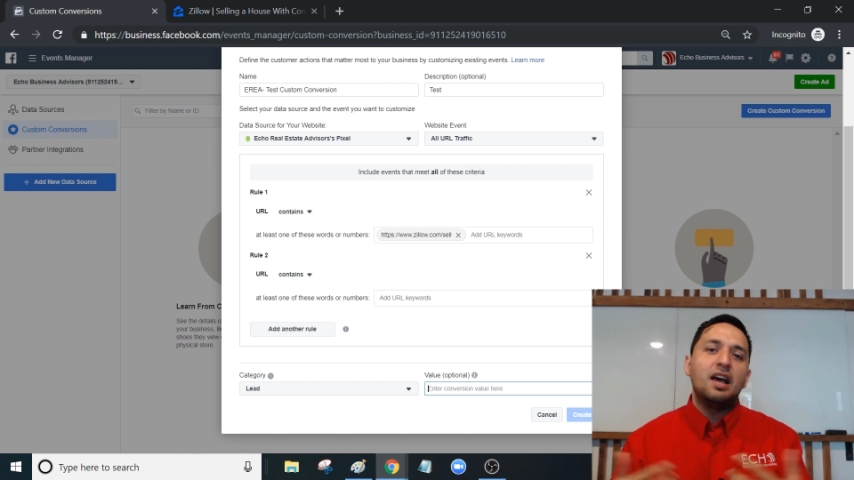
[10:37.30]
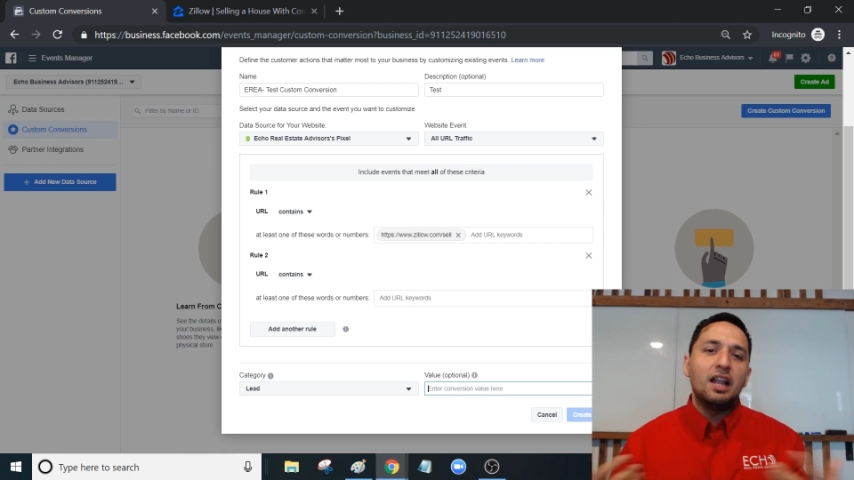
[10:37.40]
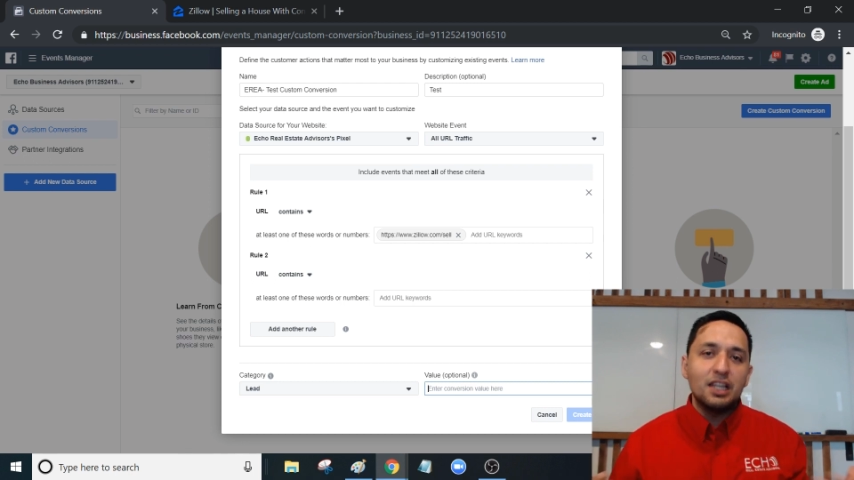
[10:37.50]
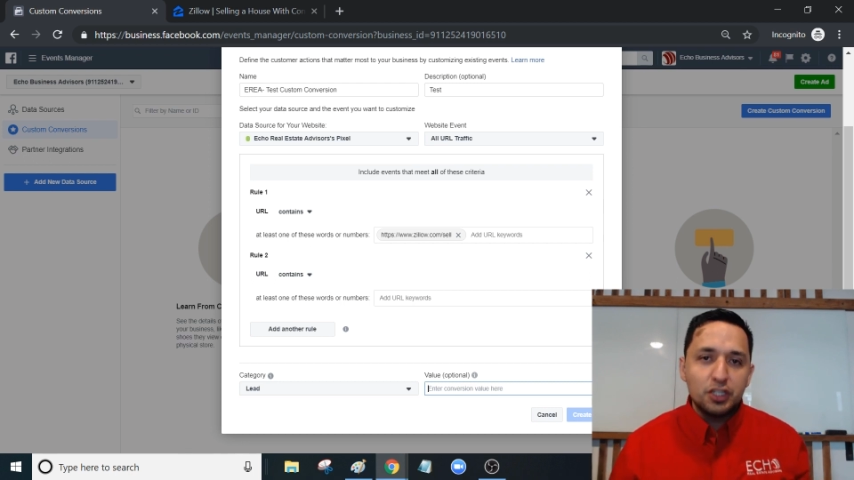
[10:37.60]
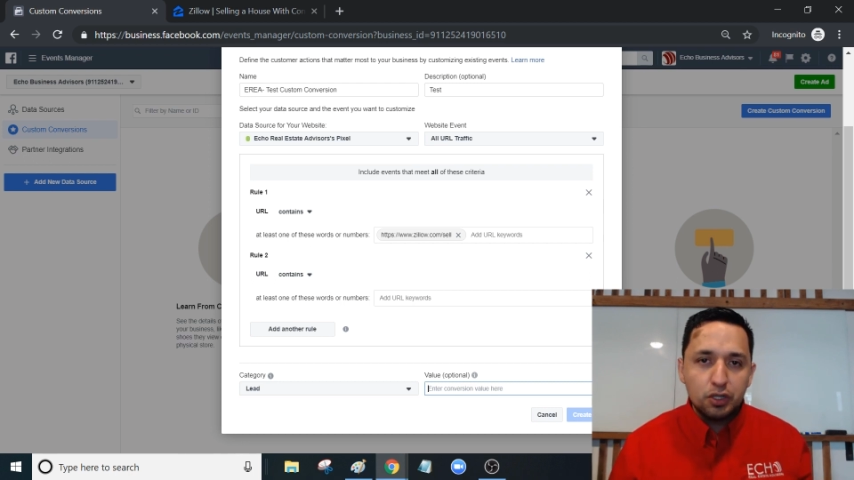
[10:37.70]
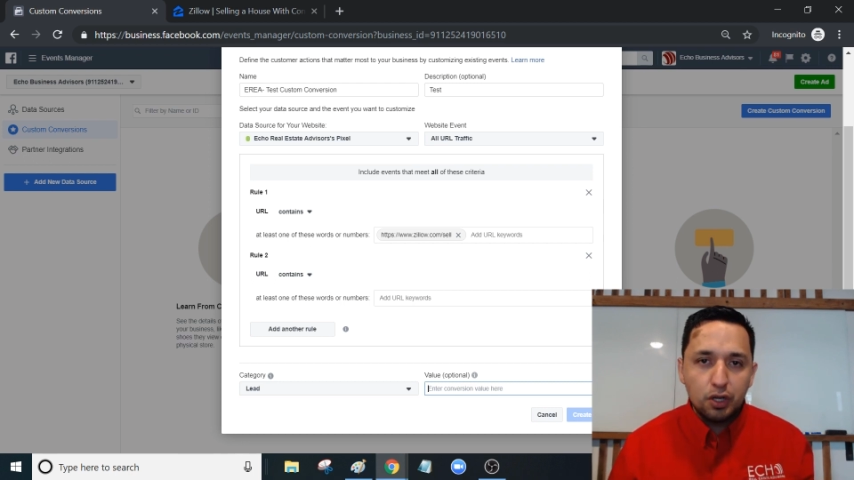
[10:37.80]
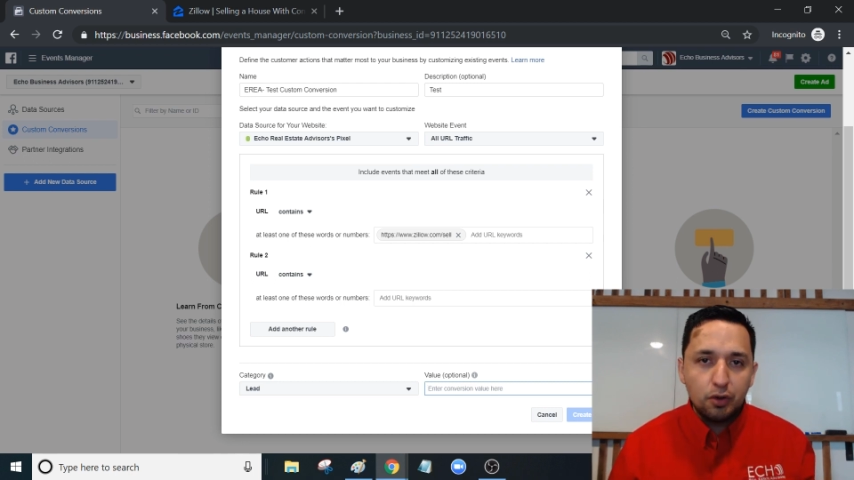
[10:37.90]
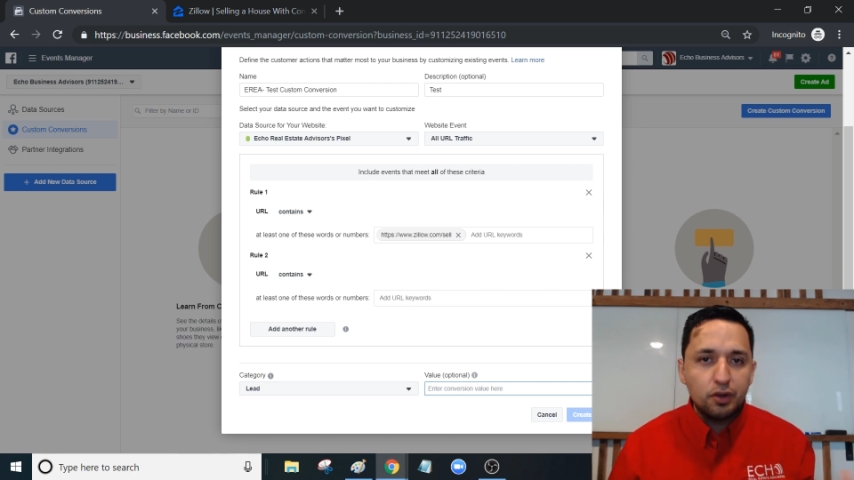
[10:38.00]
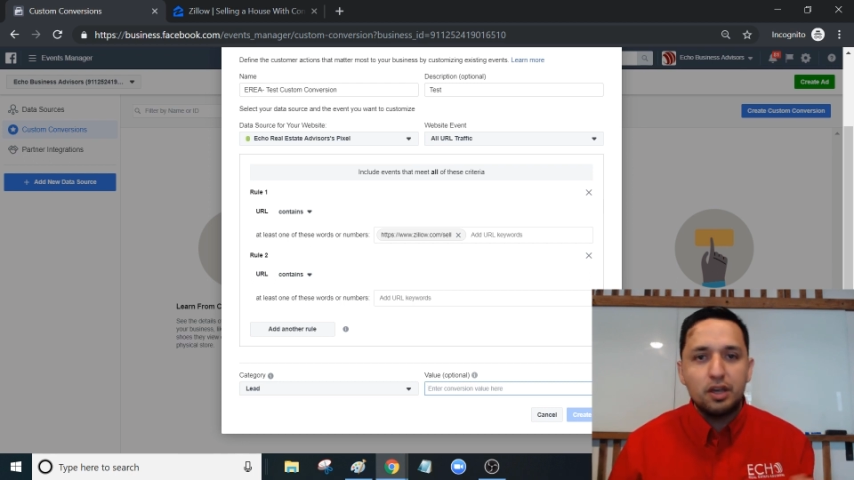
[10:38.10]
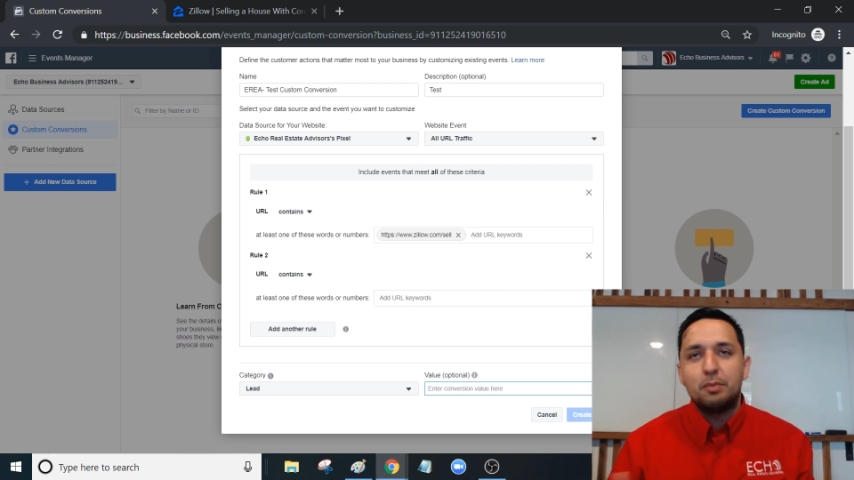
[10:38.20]
unless you know
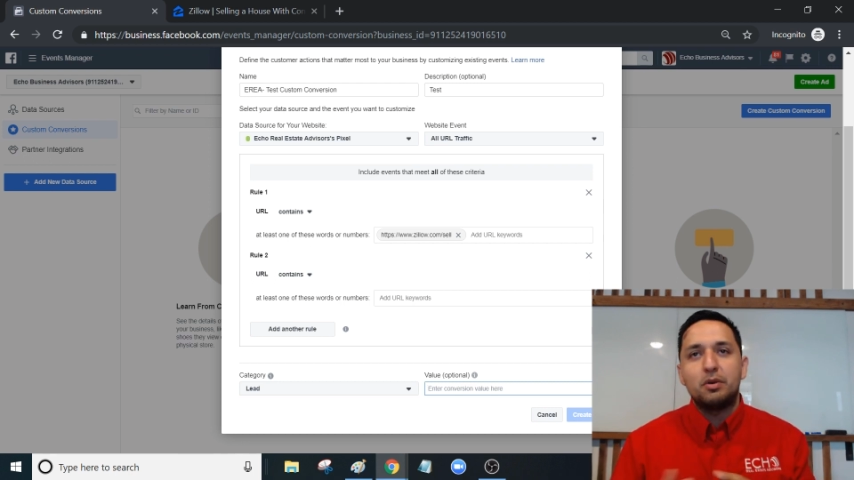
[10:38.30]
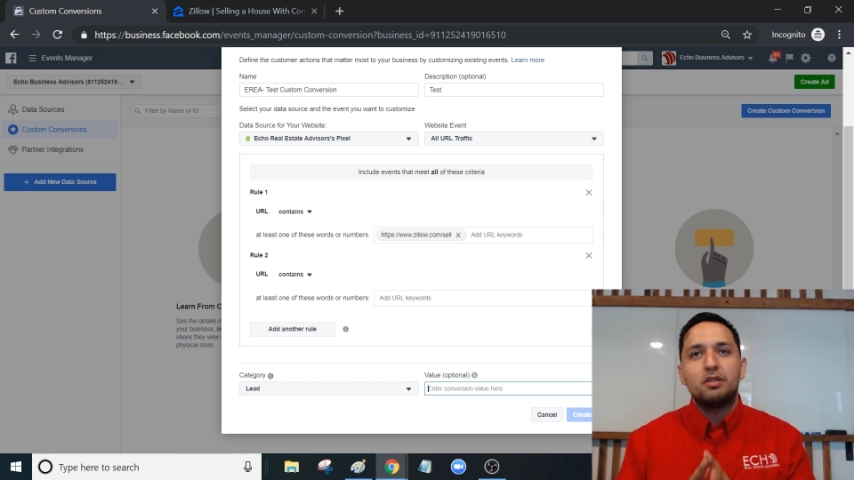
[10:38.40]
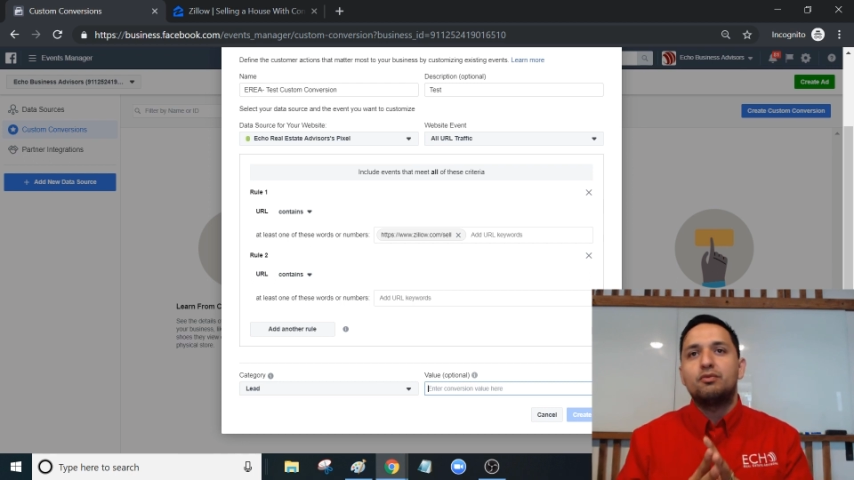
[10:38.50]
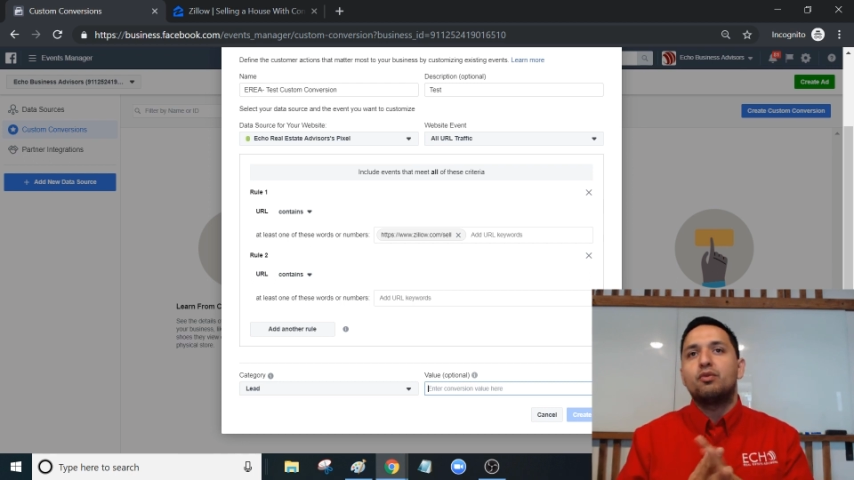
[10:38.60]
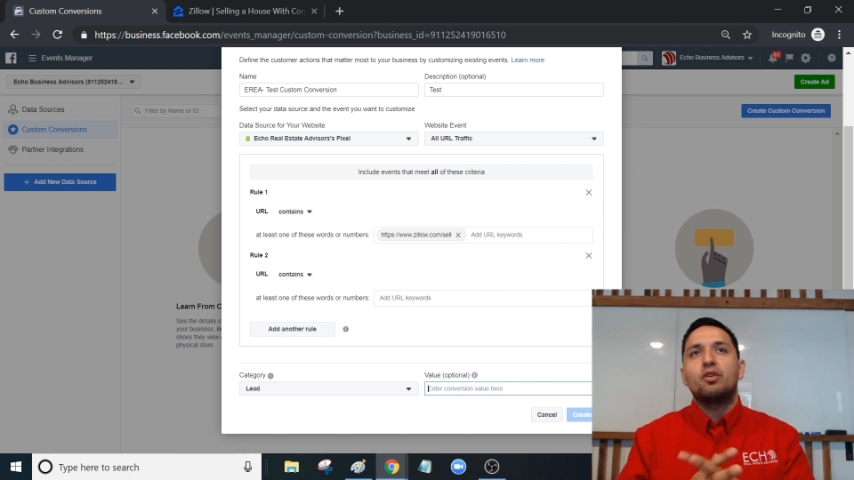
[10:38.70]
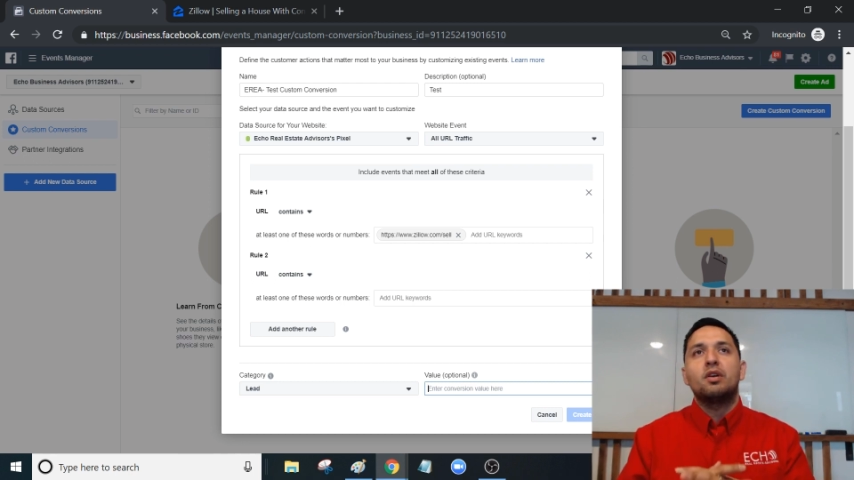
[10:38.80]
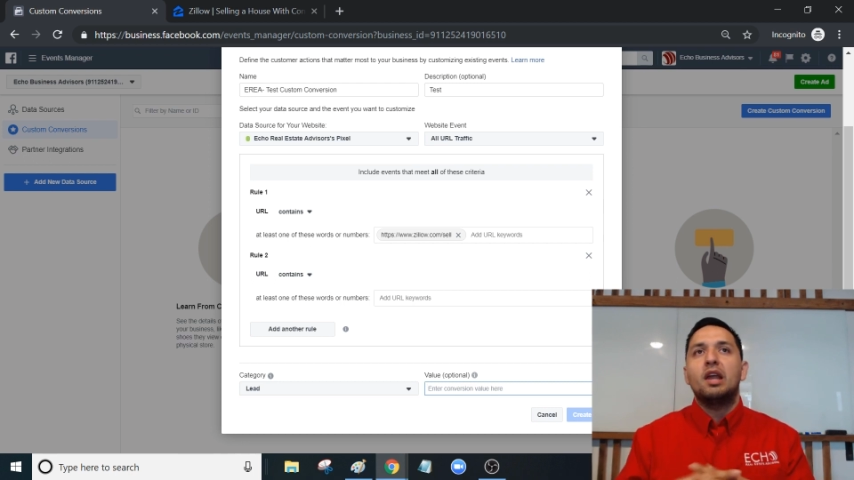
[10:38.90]
your numbers for